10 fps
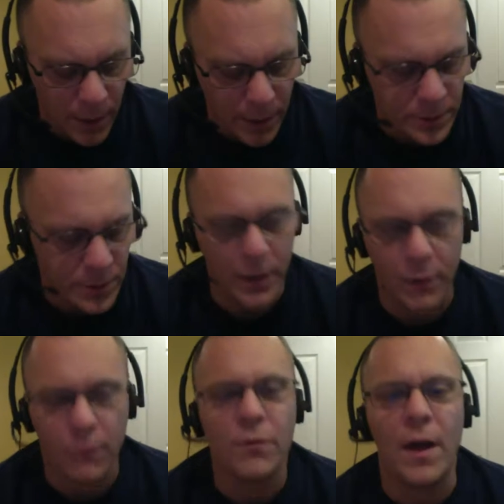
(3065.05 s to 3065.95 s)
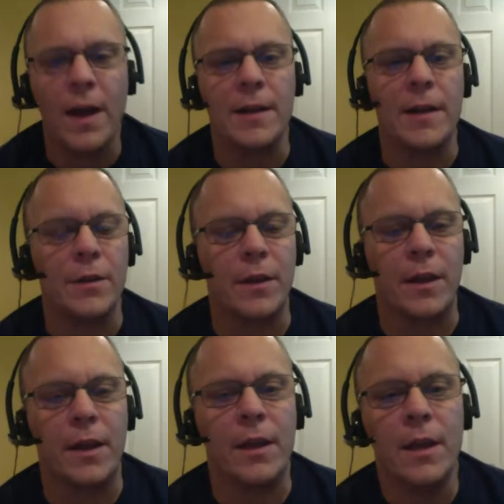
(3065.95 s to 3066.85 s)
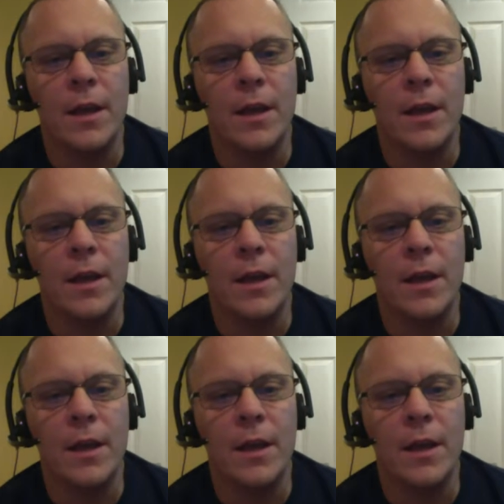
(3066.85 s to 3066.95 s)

and so they don't find anything,